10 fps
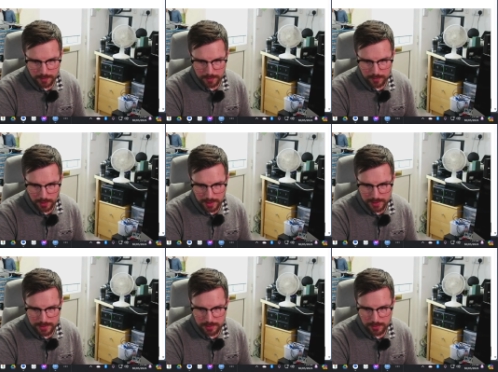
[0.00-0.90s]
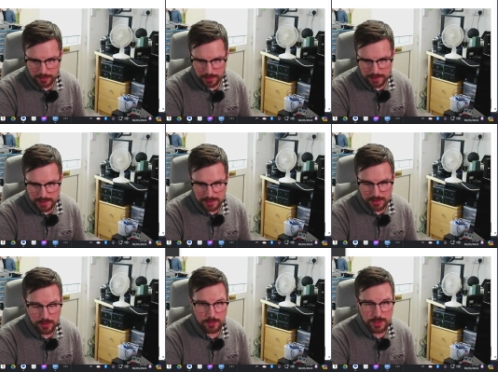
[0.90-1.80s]
Okay, so it says
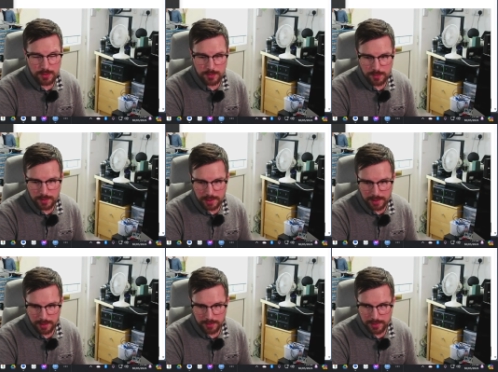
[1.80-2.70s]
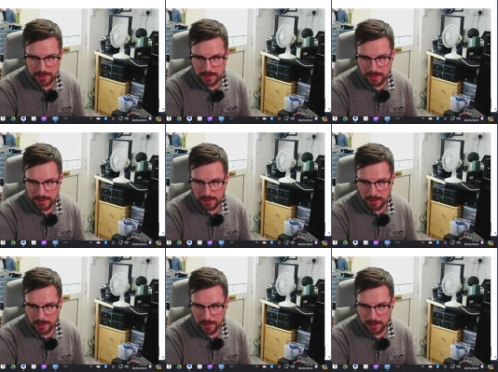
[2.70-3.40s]
go to uh, this link